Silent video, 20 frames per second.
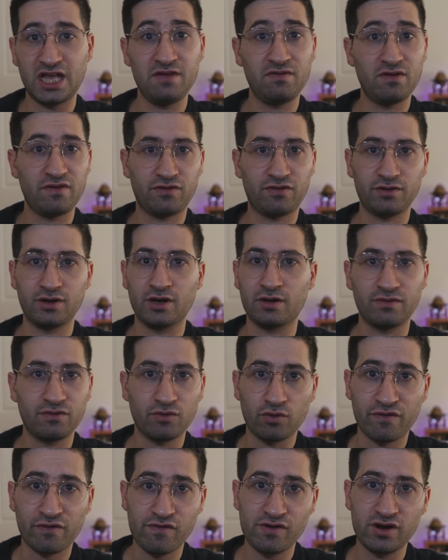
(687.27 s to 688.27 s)
Even if you're
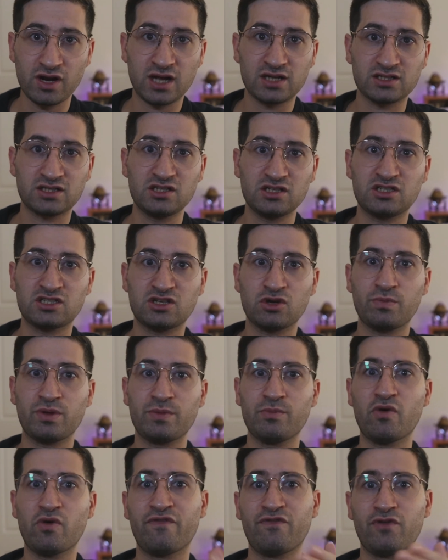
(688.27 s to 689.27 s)
a freelancer, you still be
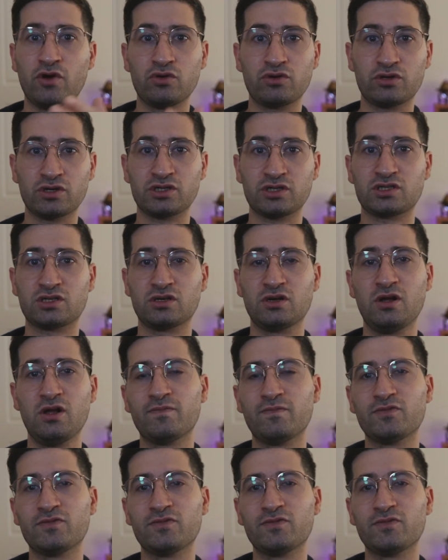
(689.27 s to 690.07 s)
more focused.